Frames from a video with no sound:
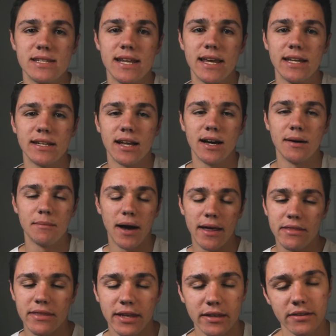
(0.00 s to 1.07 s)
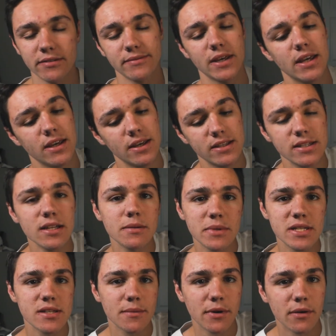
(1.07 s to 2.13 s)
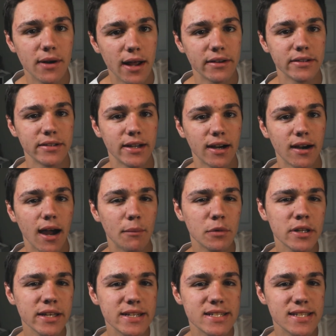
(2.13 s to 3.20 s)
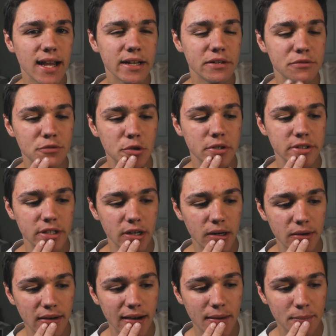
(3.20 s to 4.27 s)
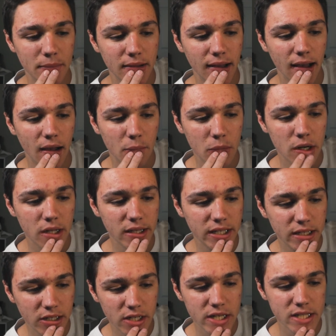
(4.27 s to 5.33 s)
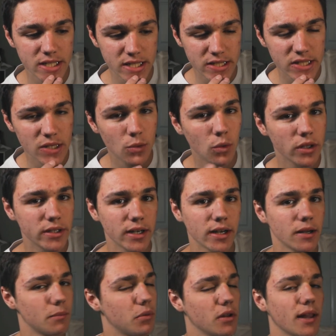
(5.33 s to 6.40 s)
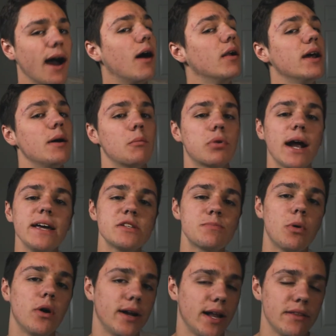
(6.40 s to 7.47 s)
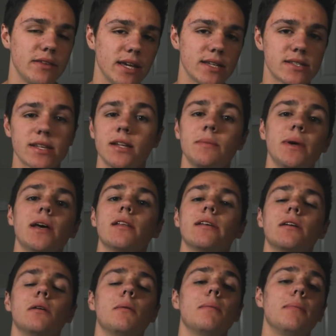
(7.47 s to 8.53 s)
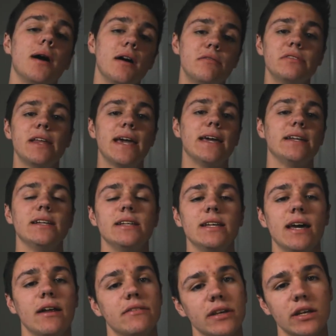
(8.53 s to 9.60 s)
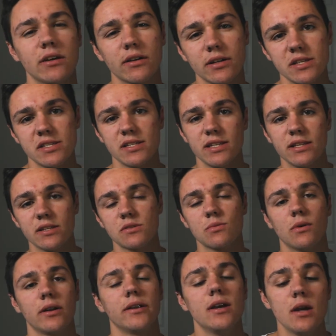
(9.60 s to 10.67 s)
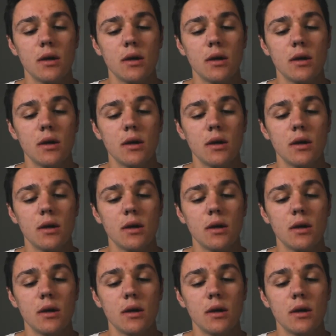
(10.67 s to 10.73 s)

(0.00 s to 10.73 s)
date. I think it's gonna be somewhere around in there. I'm really excited for it though. I'm really curious to see what they're gonna pull out. Price point, I think it's gonna be a little above the 80D. I think you're gonna see this one